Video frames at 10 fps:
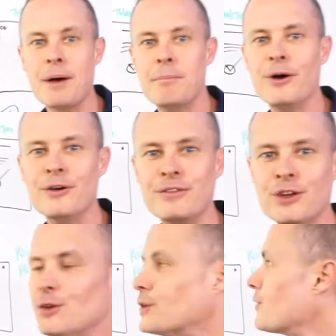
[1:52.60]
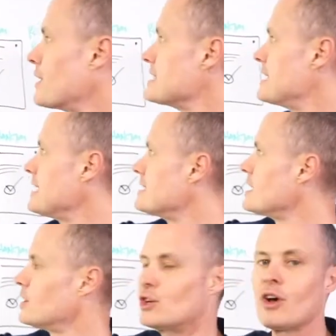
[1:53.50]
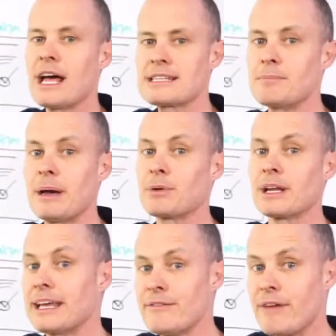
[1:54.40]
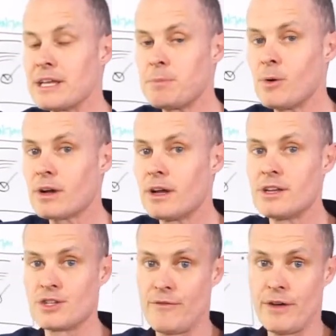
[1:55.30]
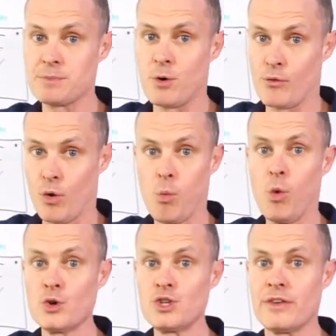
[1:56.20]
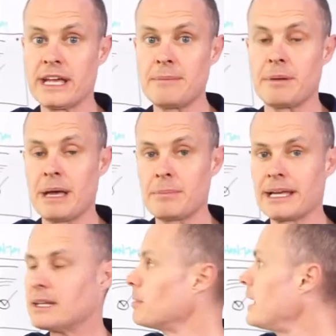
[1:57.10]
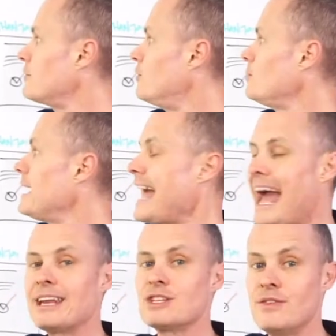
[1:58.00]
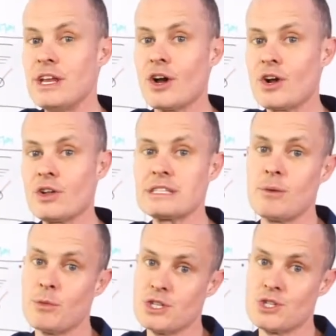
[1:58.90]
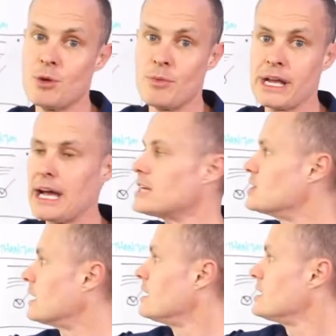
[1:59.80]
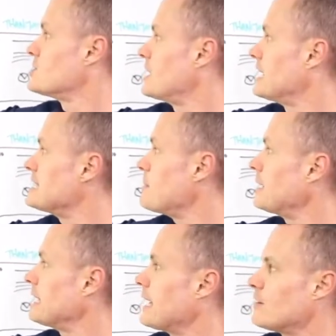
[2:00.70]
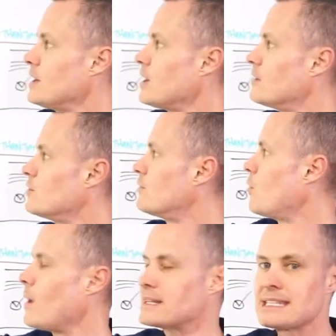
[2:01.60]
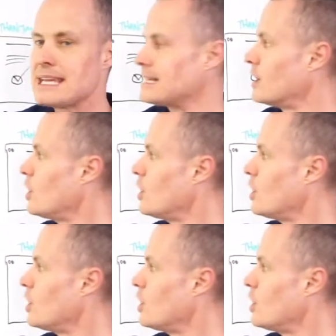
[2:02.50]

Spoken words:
per view. The reason is you're not asking people to leave Facebook, so Facebook rewards you for keeping people in the platform, and it's video content which is super engaging. So you can typically get a video view for 1 cent,